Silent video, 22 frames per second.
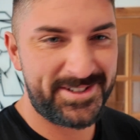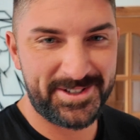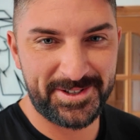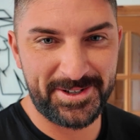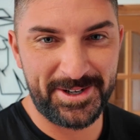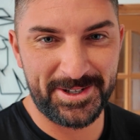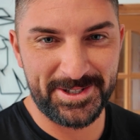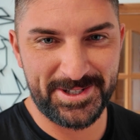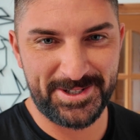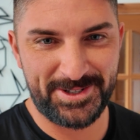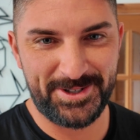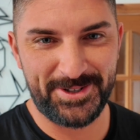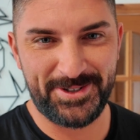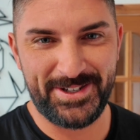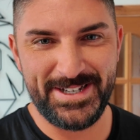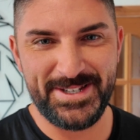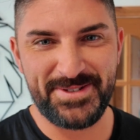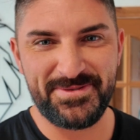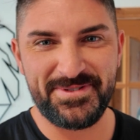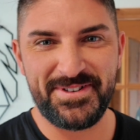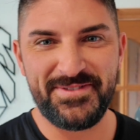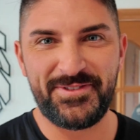So I got
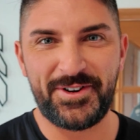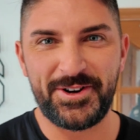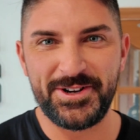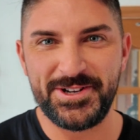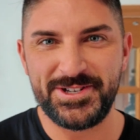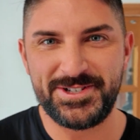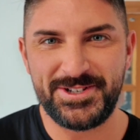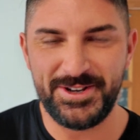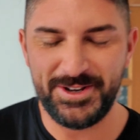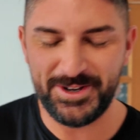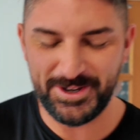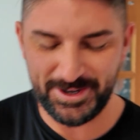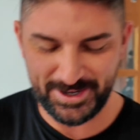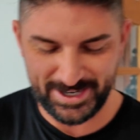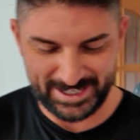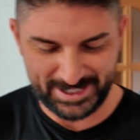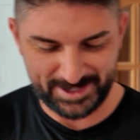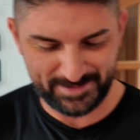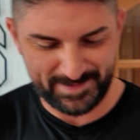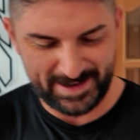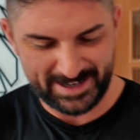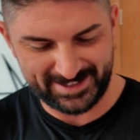stuck into a voice note
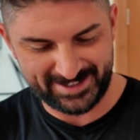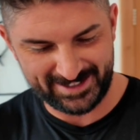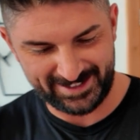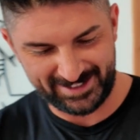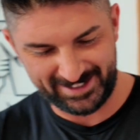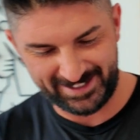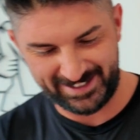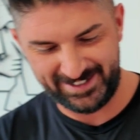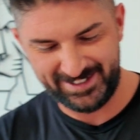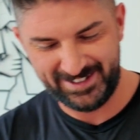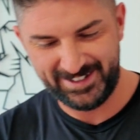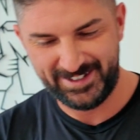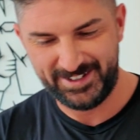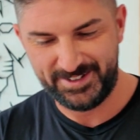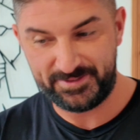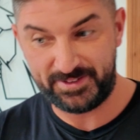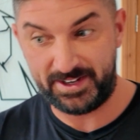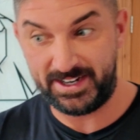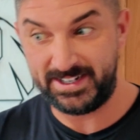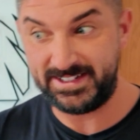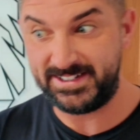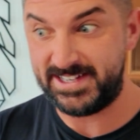unexpectedly
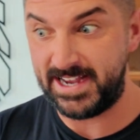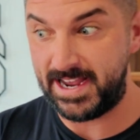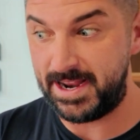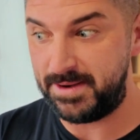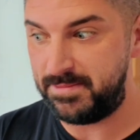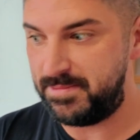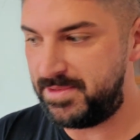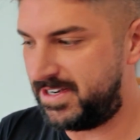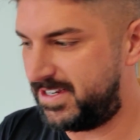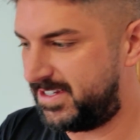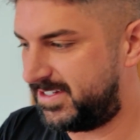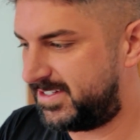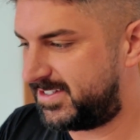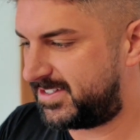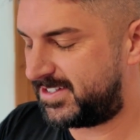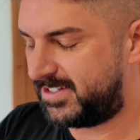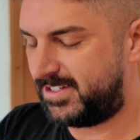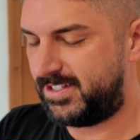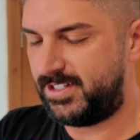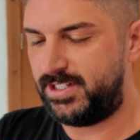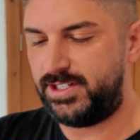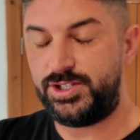for 10
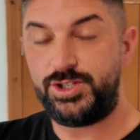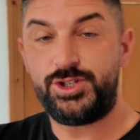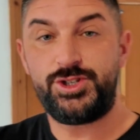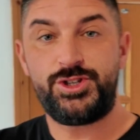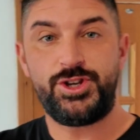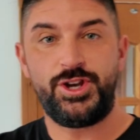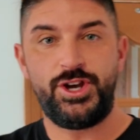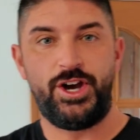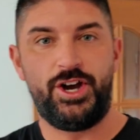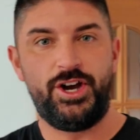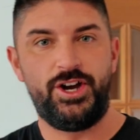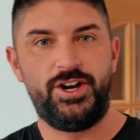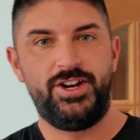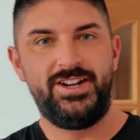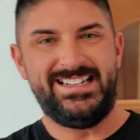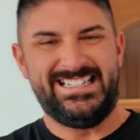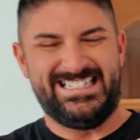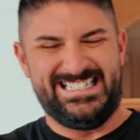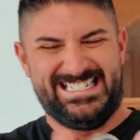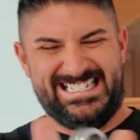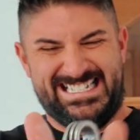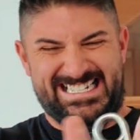minutes.
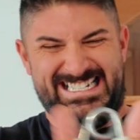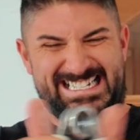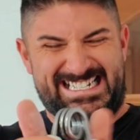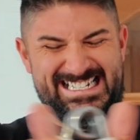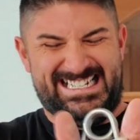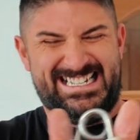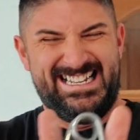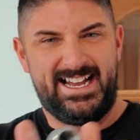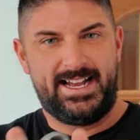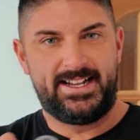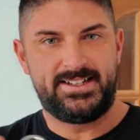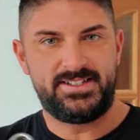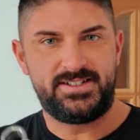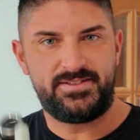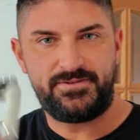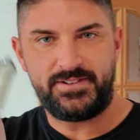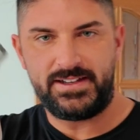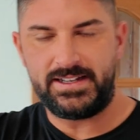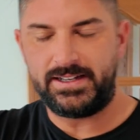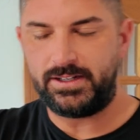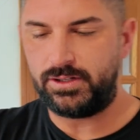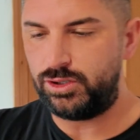So hands
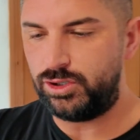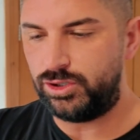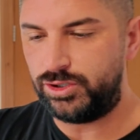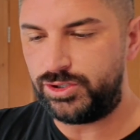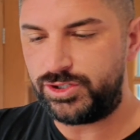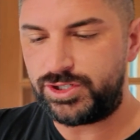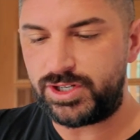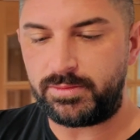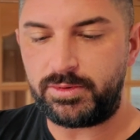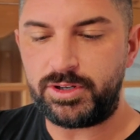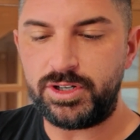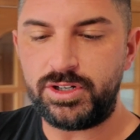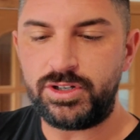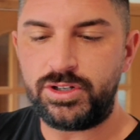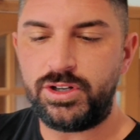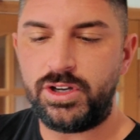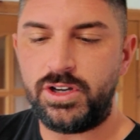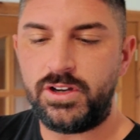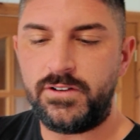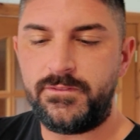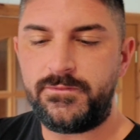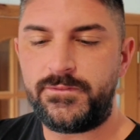are feeling good. So I'm going to
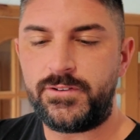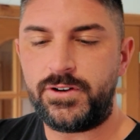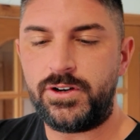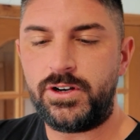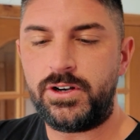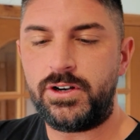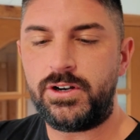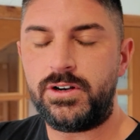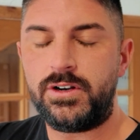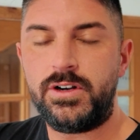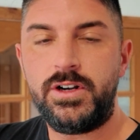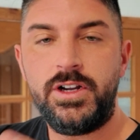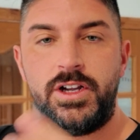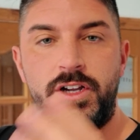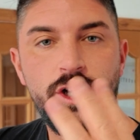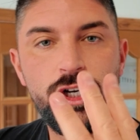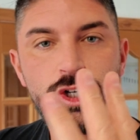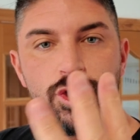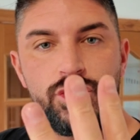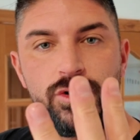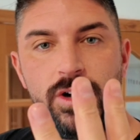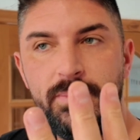go for
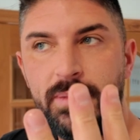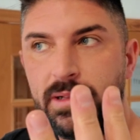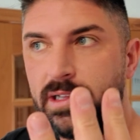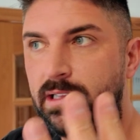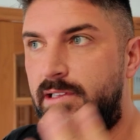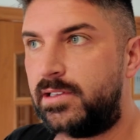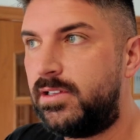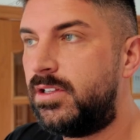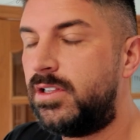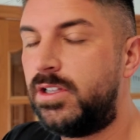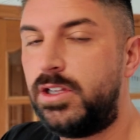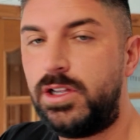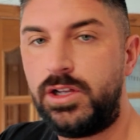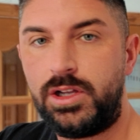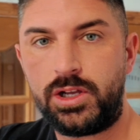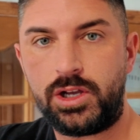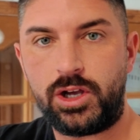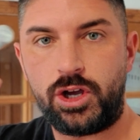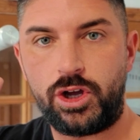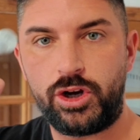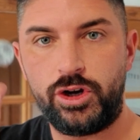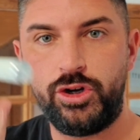a triple
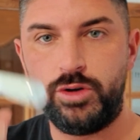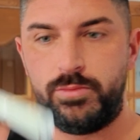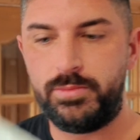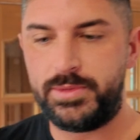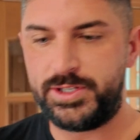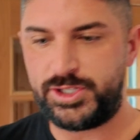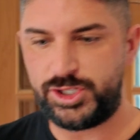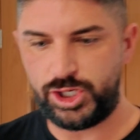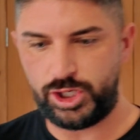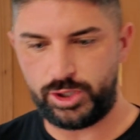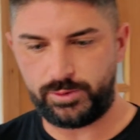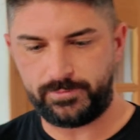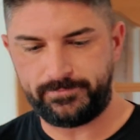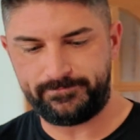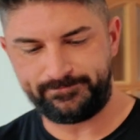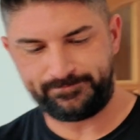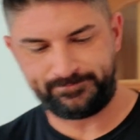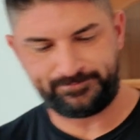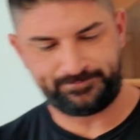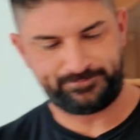on a number 2.